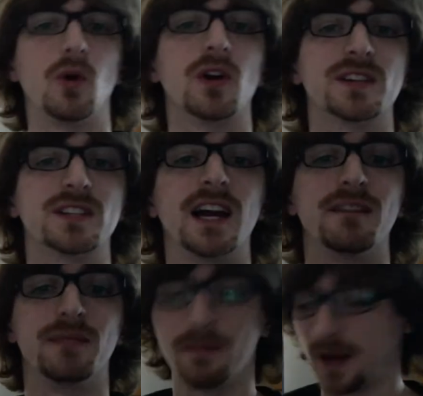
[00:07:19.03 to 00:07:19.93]
a side of
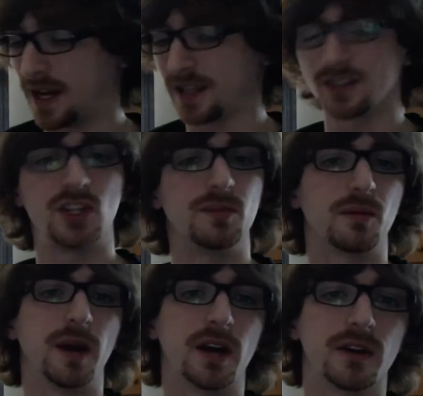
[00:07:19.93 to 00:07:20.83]
me buying cheaper
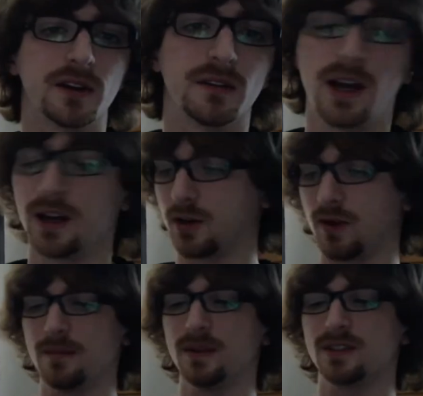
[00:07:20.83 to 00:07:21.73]
modern
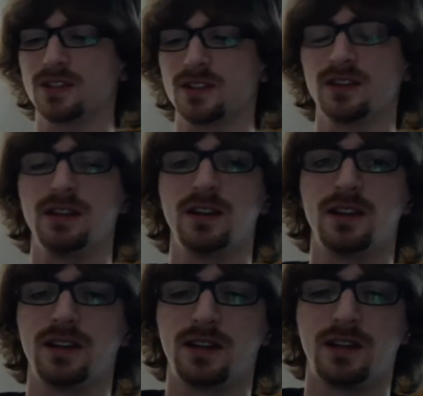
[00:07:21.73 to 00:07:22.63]
karambits.
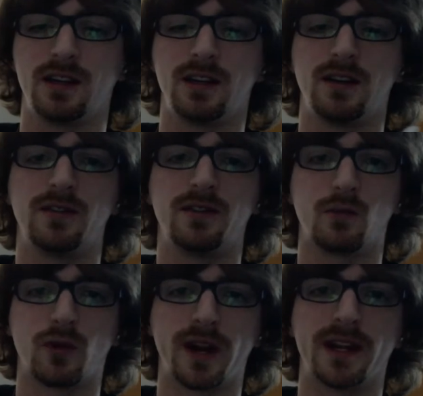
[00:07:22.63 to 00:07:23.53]
The
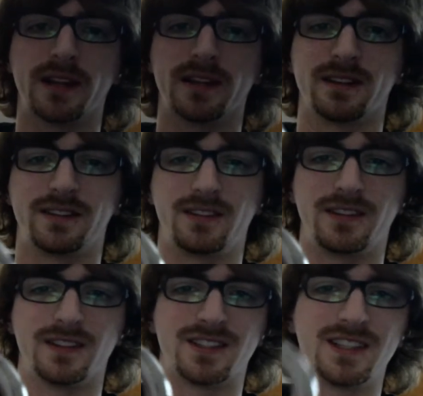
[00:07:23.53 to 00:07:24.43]
ring, you can
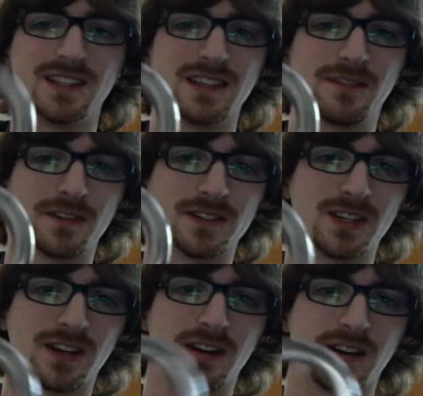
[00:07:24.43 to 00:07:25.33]
see the difference here.